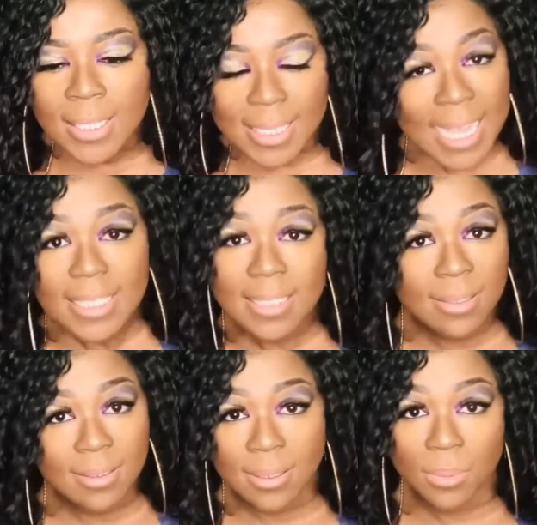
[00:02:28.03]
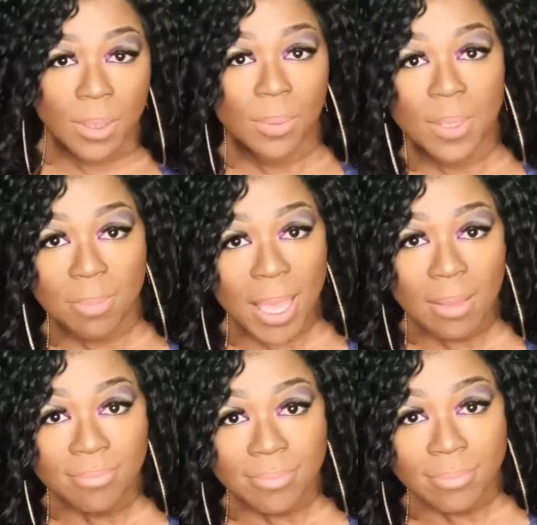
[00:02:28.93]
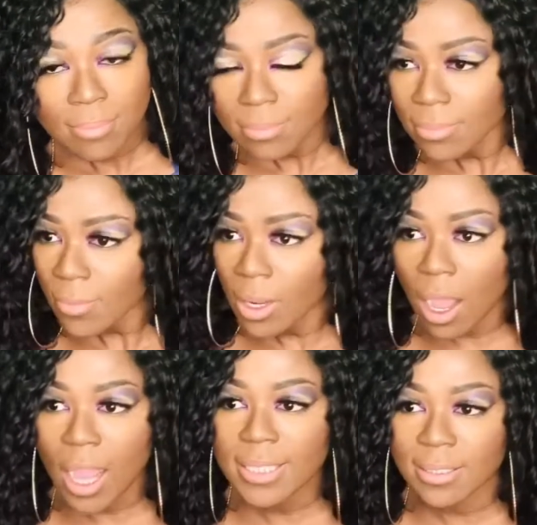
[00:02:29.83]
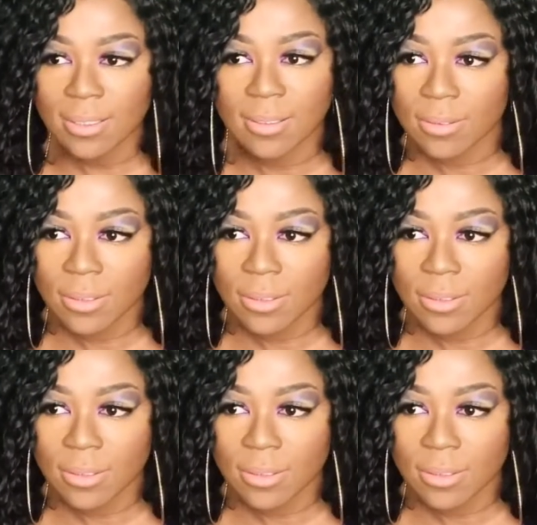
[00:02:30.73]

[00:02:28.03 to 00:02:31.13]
That didn't sit well with me. I didn't,